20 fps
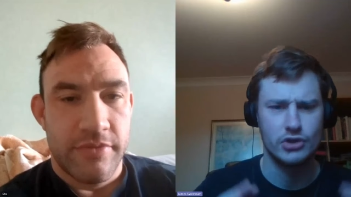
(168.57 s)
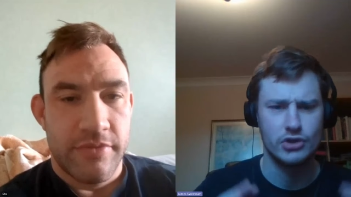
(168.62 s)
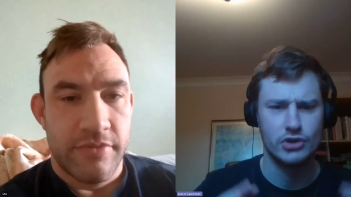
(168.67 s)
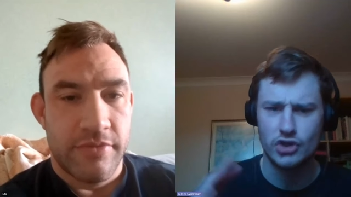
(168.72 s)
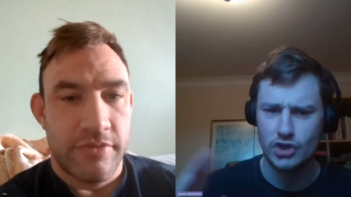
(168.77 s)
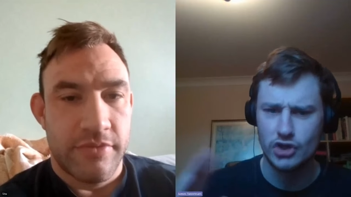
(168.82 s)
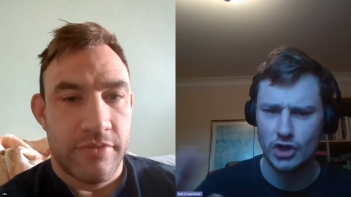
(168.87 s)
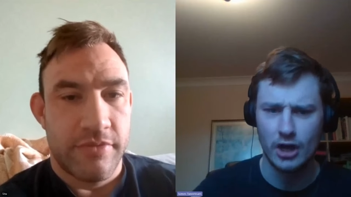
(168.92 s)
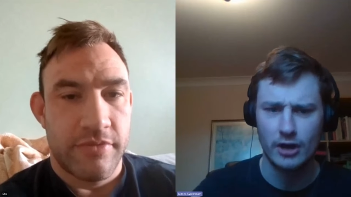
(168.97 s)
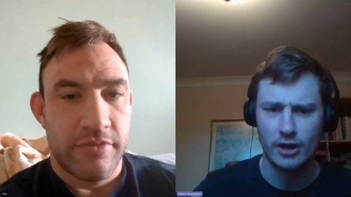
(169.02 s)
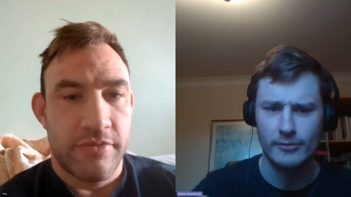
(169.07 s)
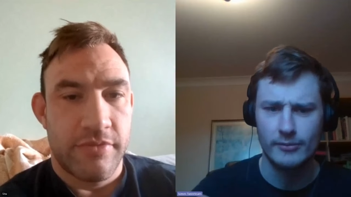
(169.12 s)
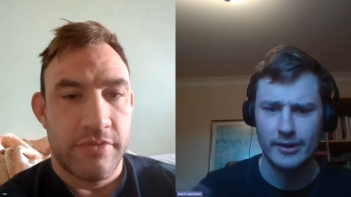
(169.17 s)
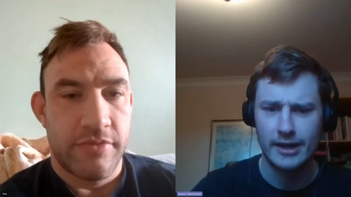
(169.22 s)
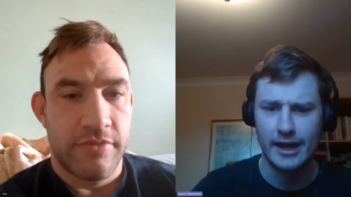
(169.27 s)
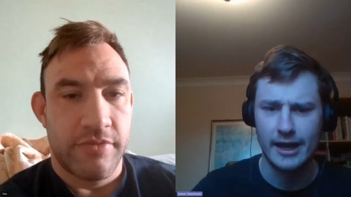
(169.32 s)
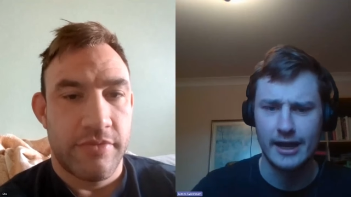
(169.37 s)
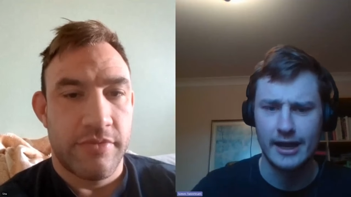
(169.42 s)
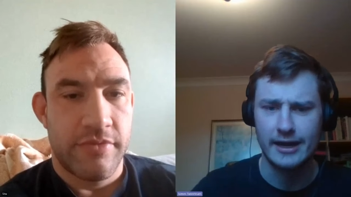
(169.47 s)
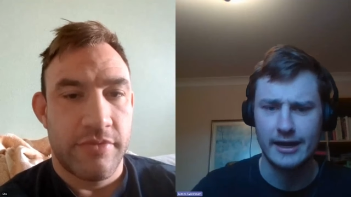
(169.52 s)
Speaker 1: He was
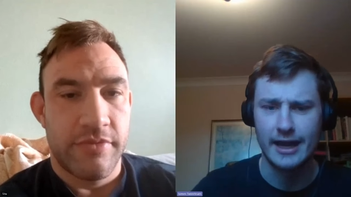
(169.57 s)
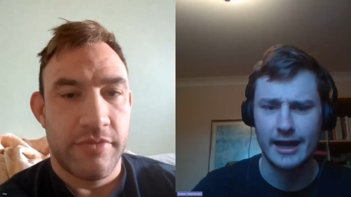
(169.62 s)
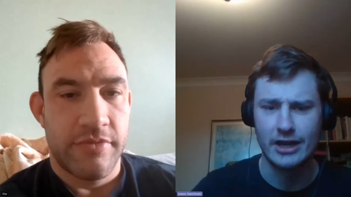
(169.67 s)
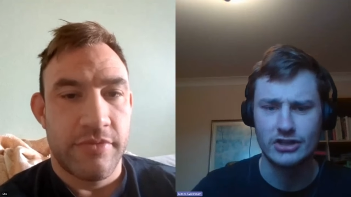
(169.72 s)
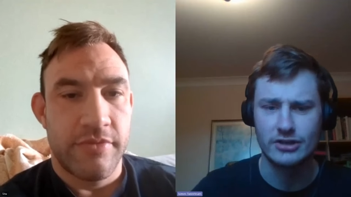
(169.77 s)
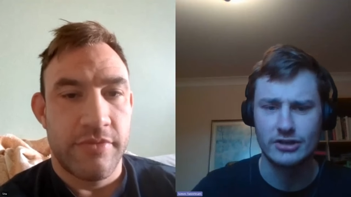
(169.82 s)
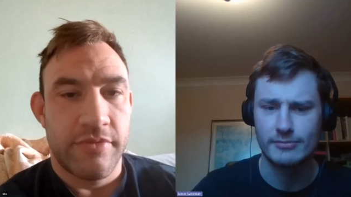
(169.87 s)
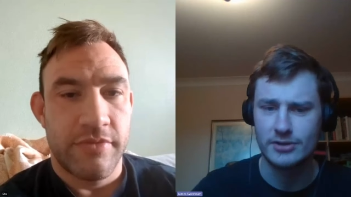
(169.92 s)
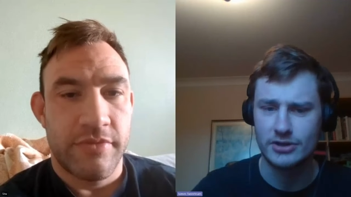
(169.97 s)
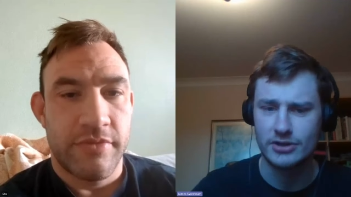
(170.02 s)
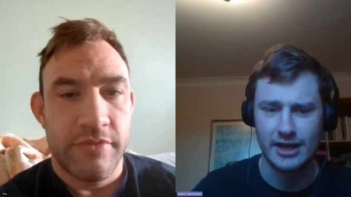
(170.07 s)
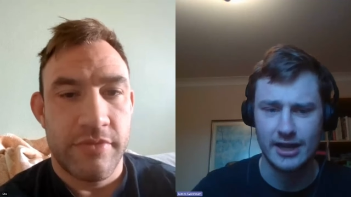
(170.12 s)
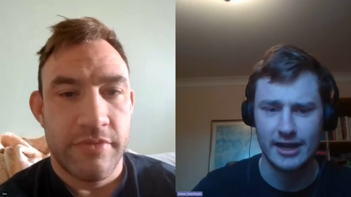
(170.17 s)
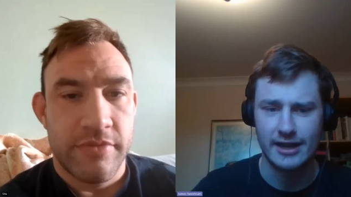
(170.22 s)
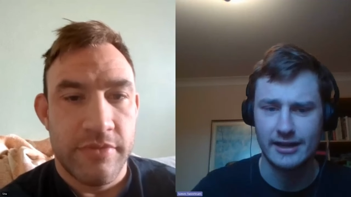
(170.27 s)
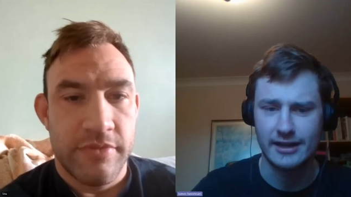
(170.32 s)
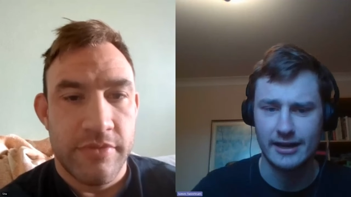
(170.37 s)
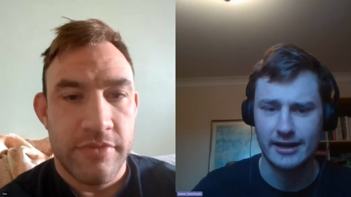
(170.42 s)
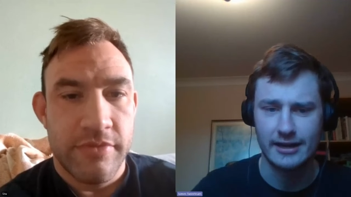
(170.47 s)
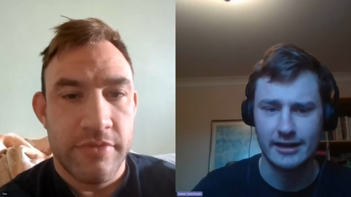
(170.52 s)
shot in a case of
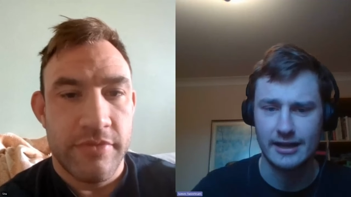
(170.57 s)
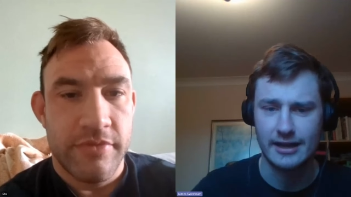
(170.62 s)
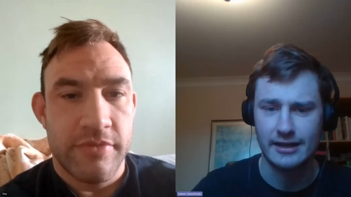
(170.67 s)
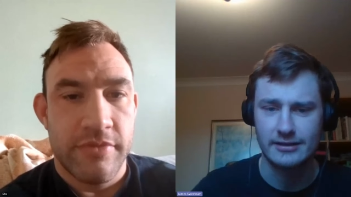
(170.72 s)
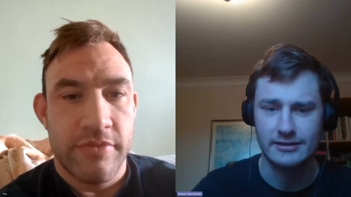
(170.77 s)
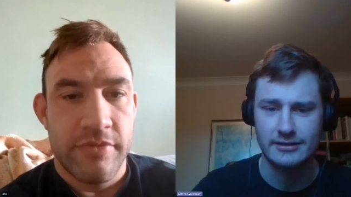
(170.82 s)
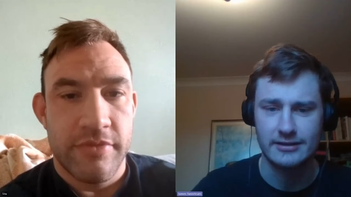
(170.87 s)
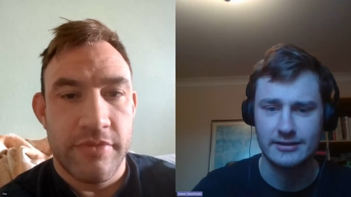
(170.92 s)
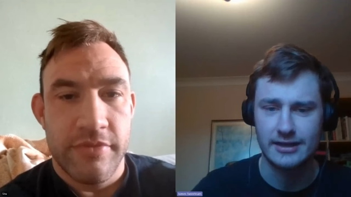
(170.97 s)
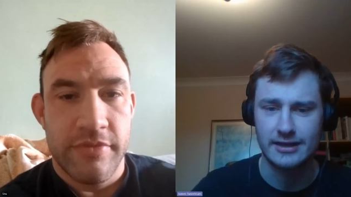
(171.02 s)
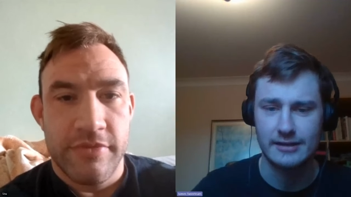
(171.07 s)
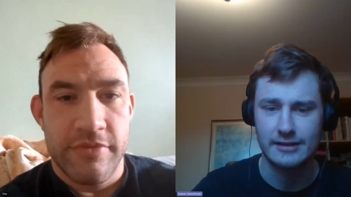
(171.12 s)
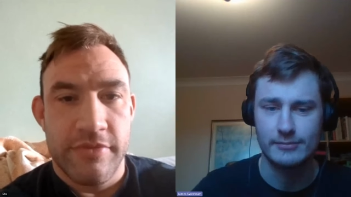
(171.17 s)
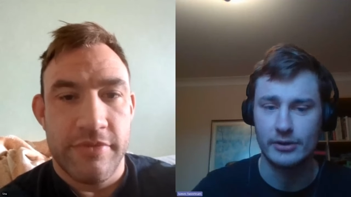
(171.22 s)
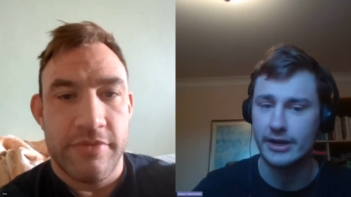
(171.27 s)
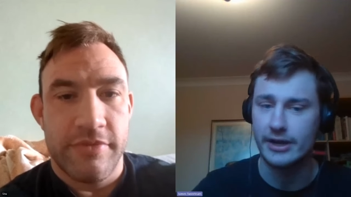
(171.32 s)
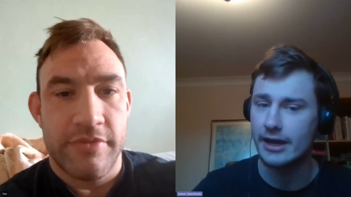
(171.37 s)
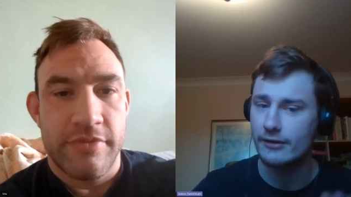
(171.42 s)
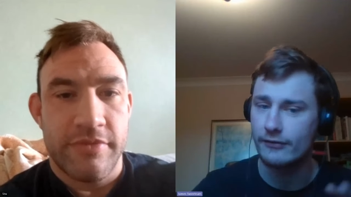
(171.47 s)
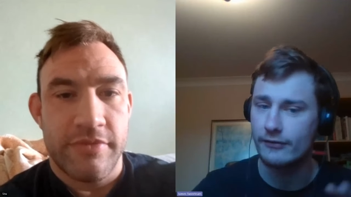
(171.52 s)
mistaken
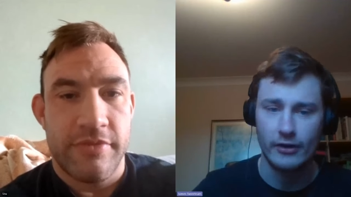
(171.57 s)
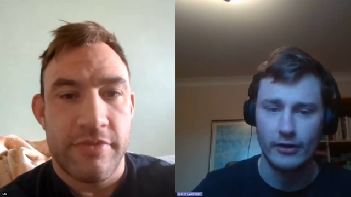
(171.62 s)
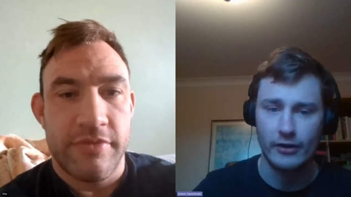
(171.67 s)
identity, but